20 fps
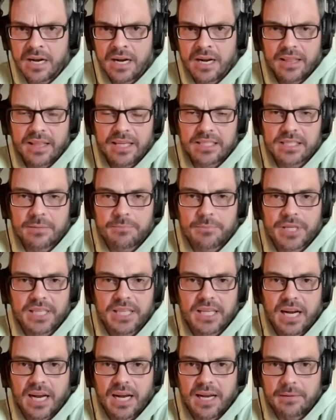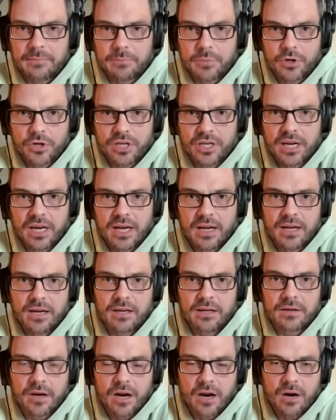that's something that I put
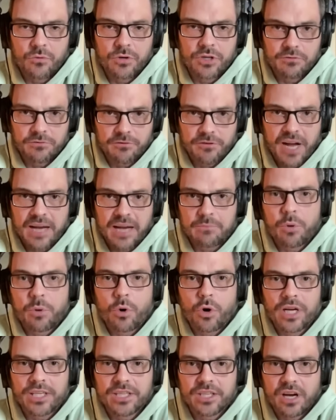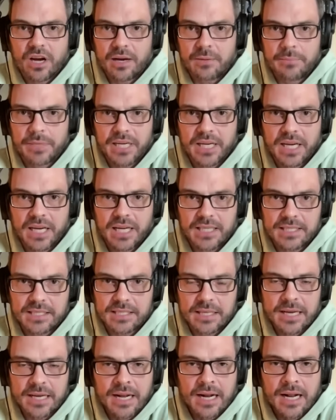a real fine point on,
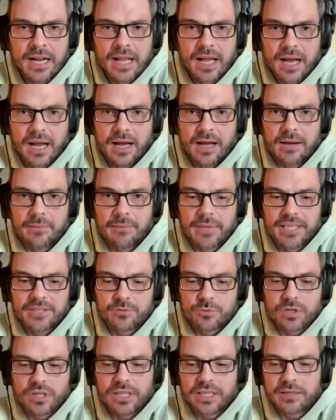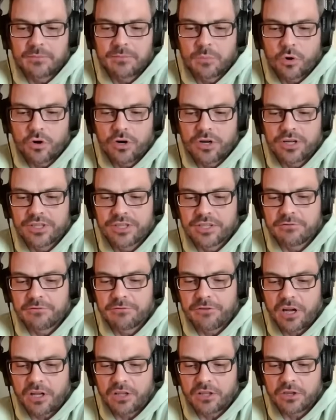because it's really important to
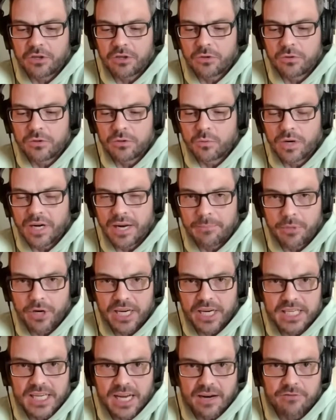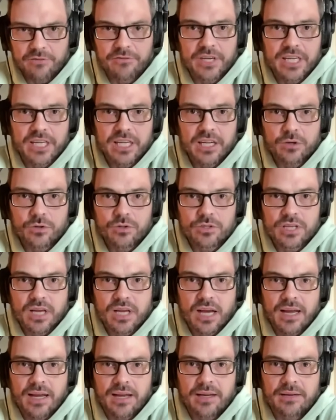follow. When I break down videos,
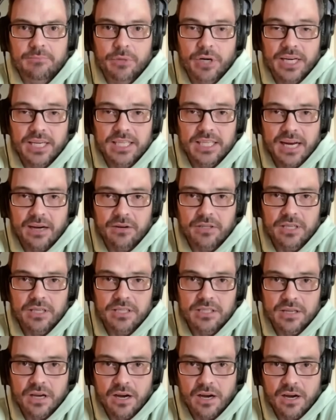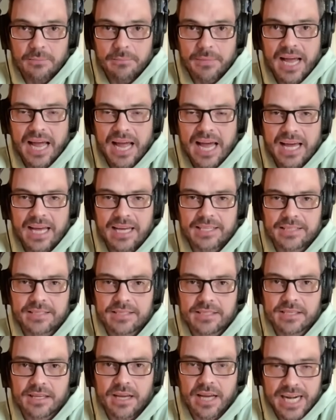I break down Qassam
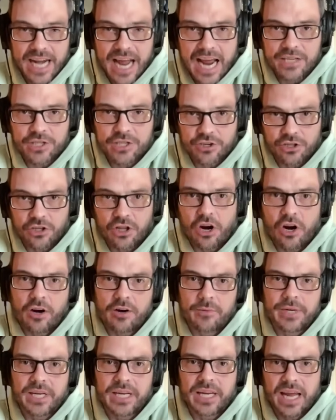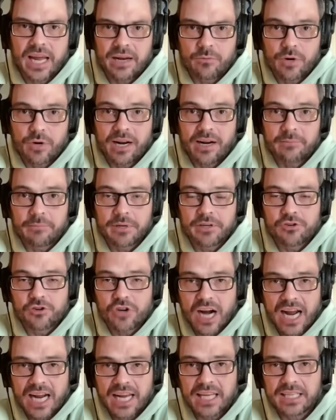as a national army. And when I've been
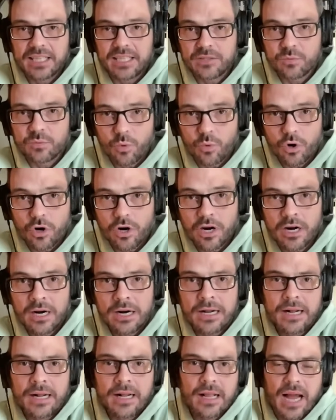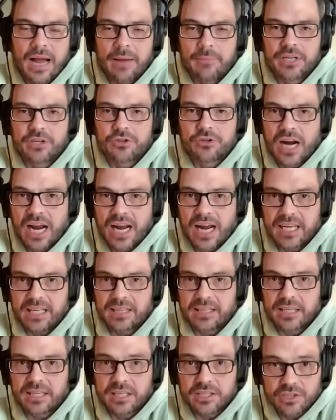tracking this war, I've been tracking
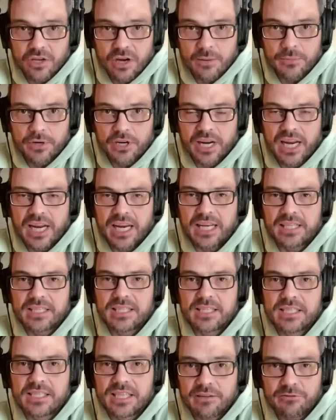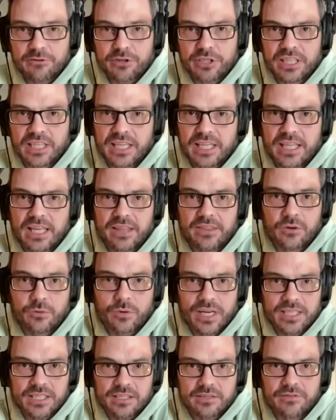the Qassam Brigades differently than the
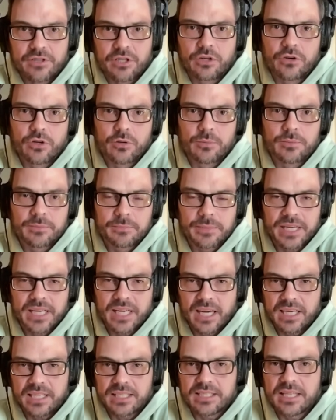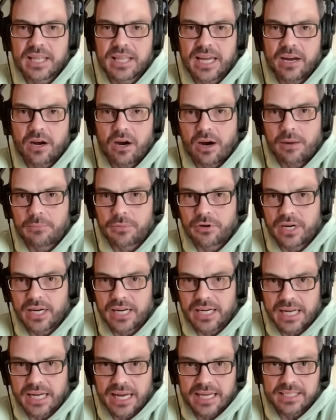rest of the groups, because they
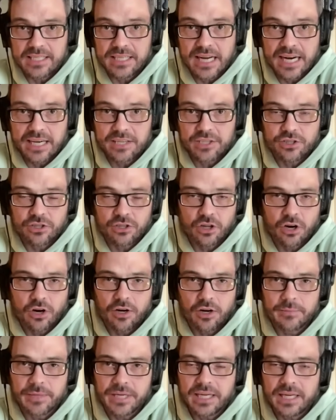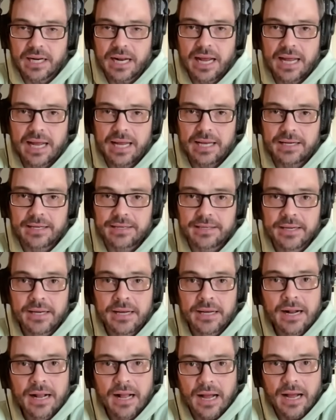operate as a national army. And
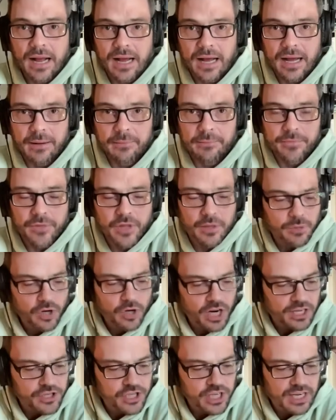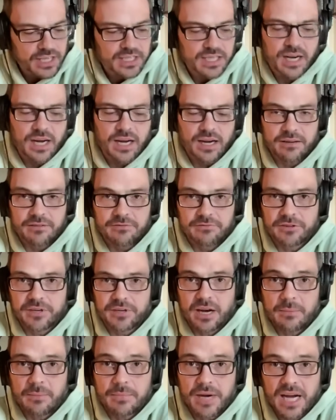the project of
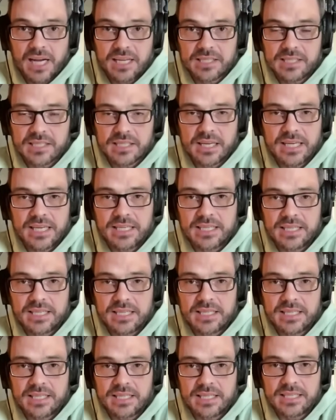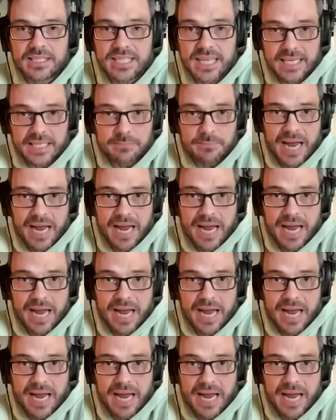Hamas, it dates back